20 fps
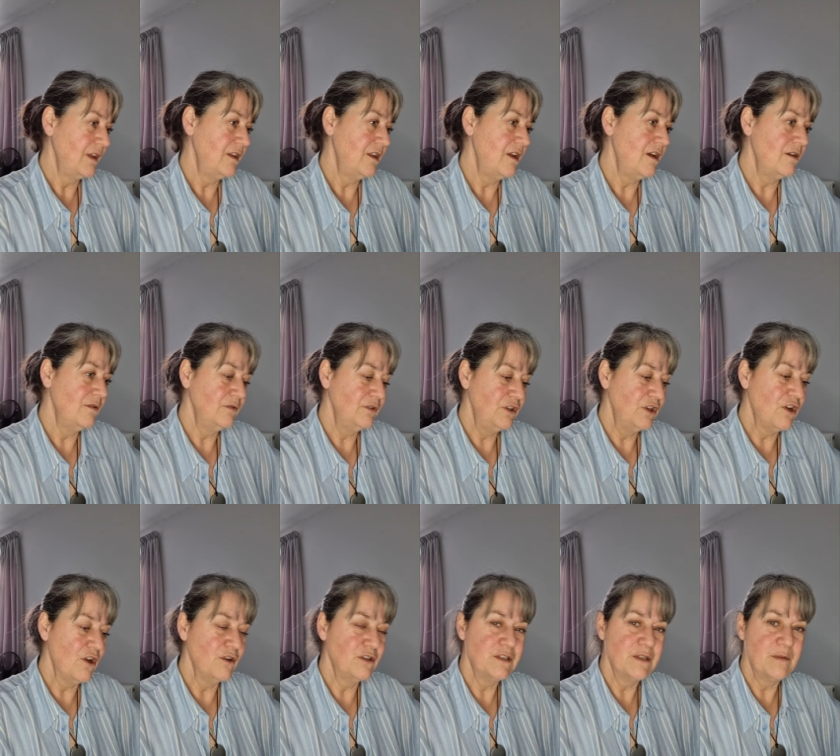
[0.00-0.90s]
You know, when
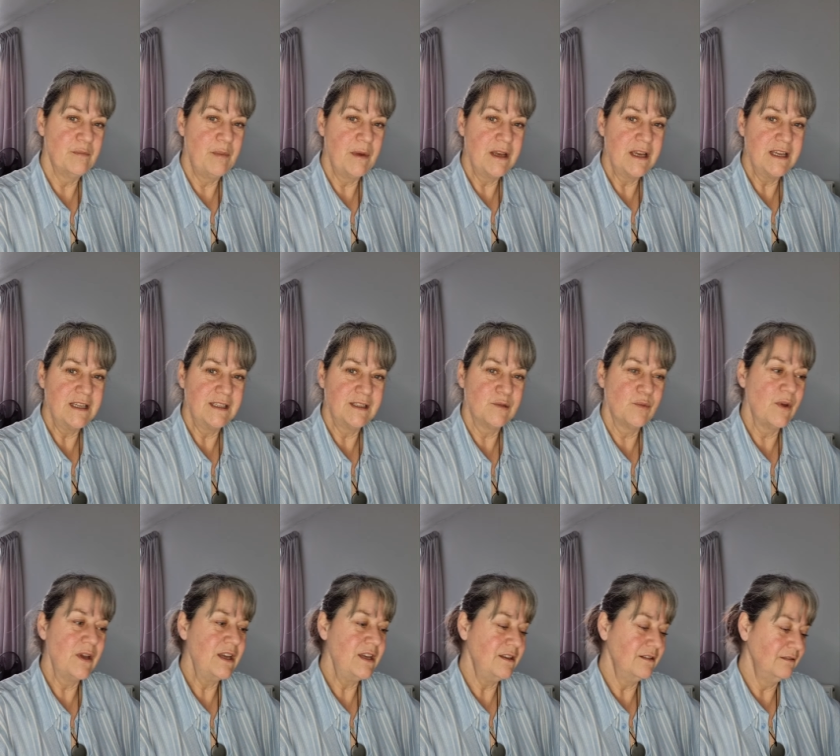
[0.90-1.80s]
you go to the biggest
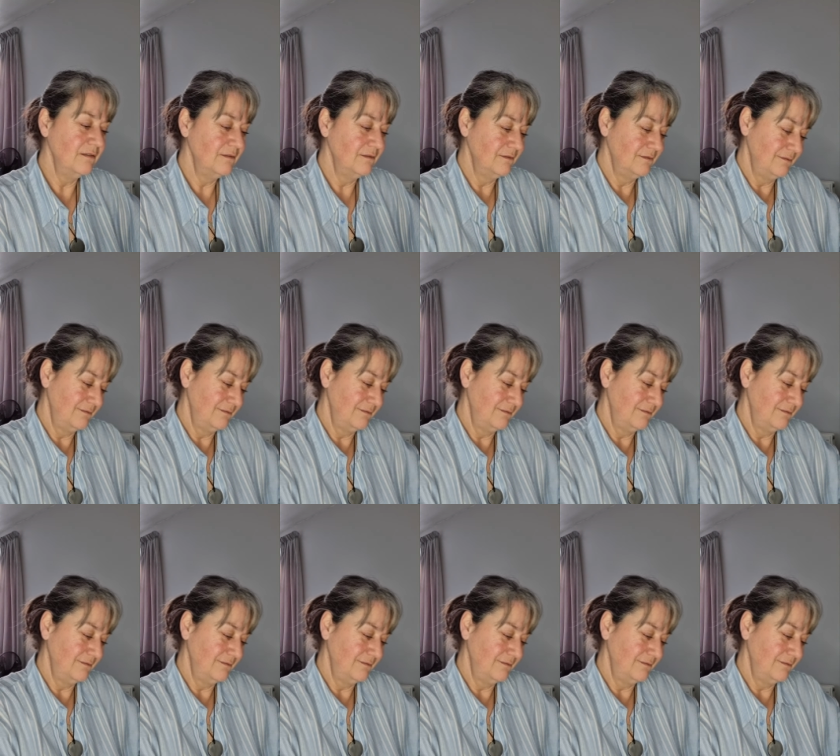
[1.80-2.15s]
sweet,